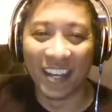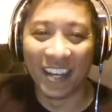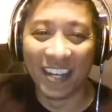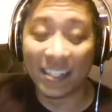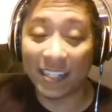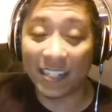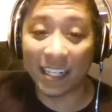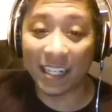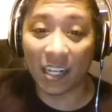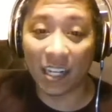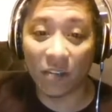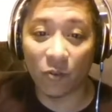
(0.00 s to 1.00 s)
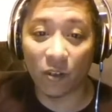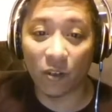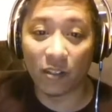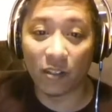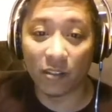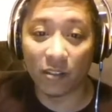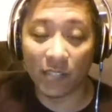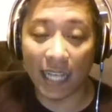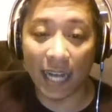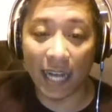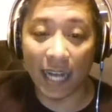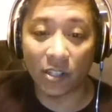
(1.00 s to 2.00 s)
Just add the color for it. This is the
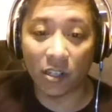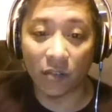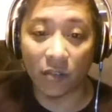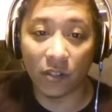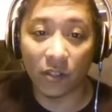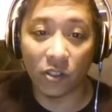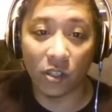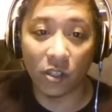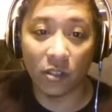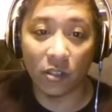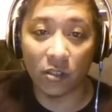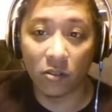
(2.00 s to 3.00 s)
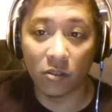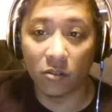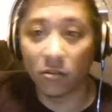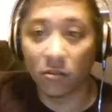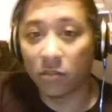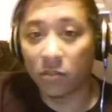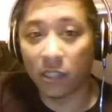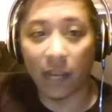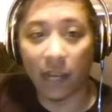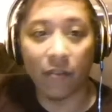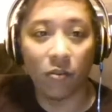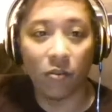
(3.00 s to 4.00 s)
ash color for this shirt. Cool.
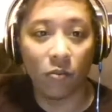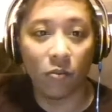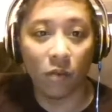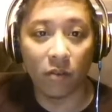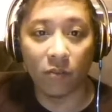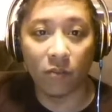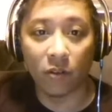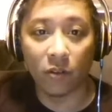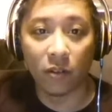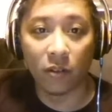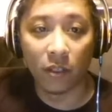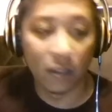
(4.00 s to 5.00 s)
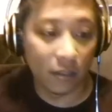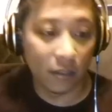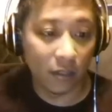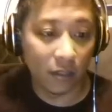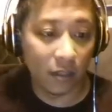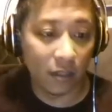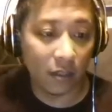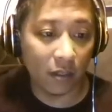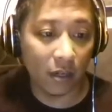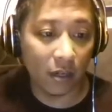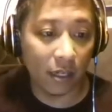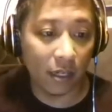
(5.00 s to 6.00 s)
Saved. Wonderful. All
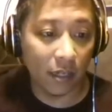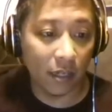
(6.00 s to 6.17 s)
right.